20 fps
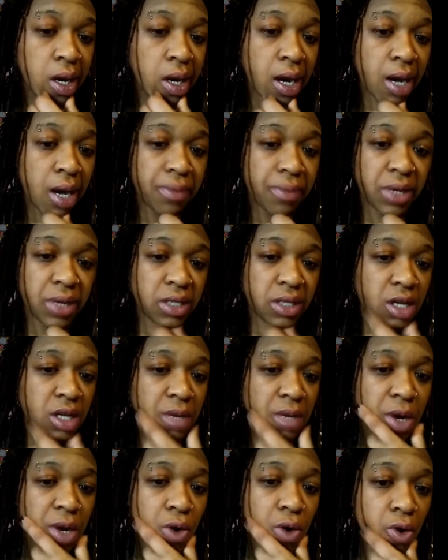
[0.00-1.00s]
I'm not
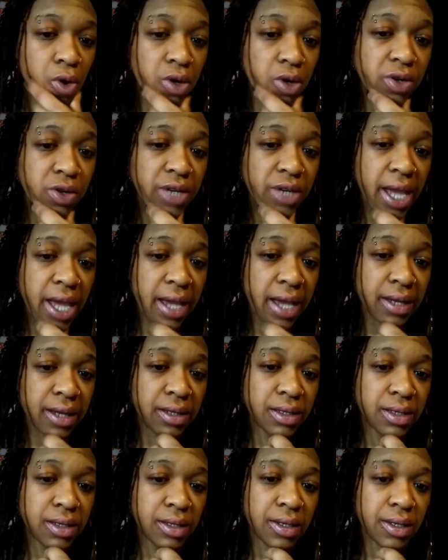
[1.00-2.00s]
talking about oracle
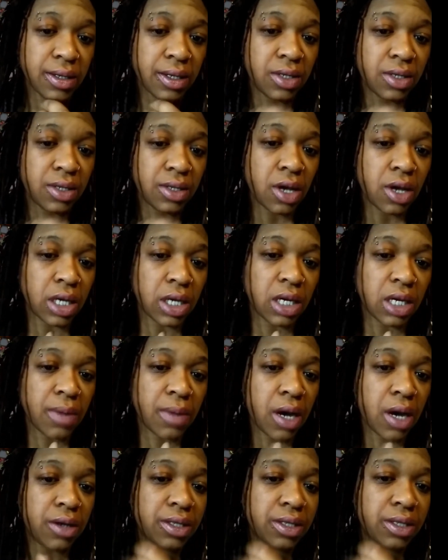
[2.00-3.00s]
decks, I'm talking
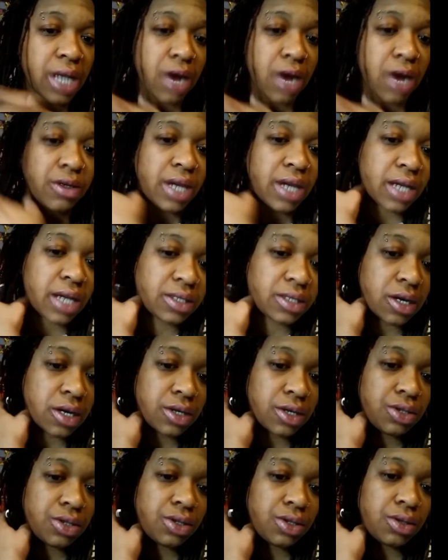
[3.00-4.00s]
about tarot decks. They're
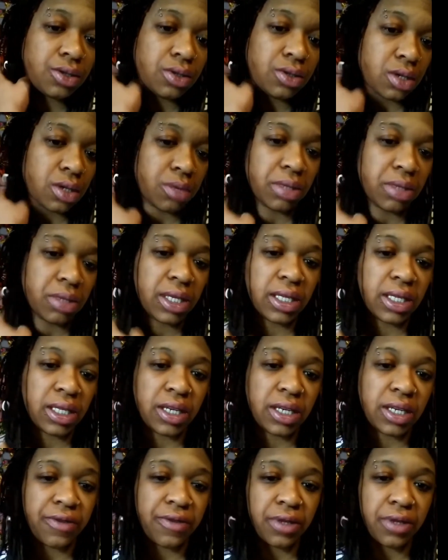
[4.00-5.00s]
completely
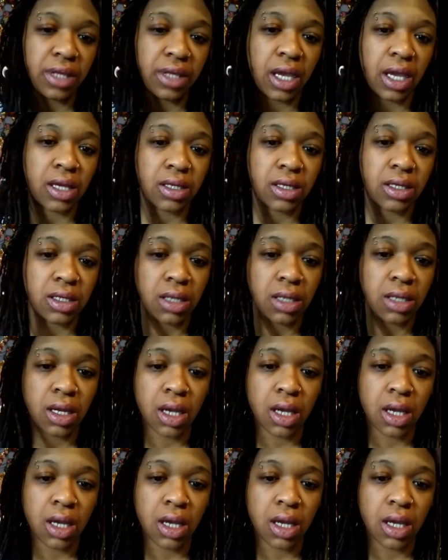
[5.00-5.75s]
different things.